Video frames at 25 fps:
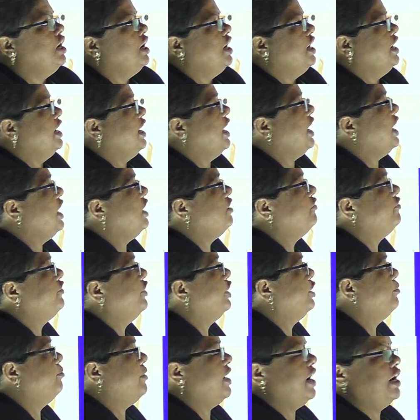Law of
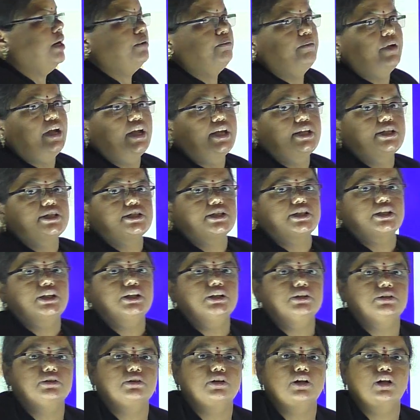demand means
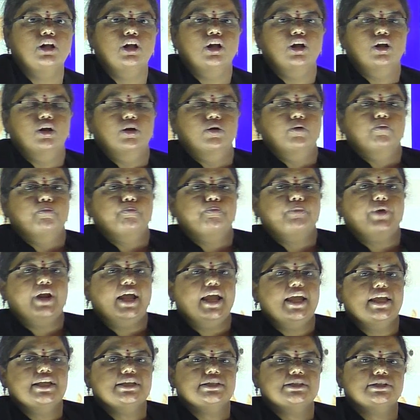
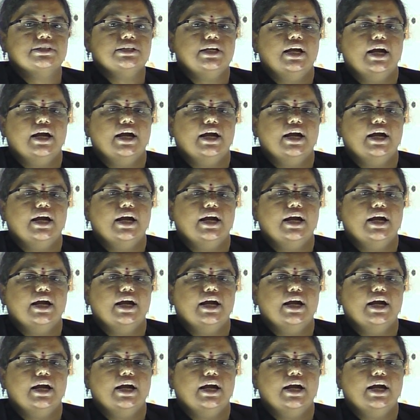price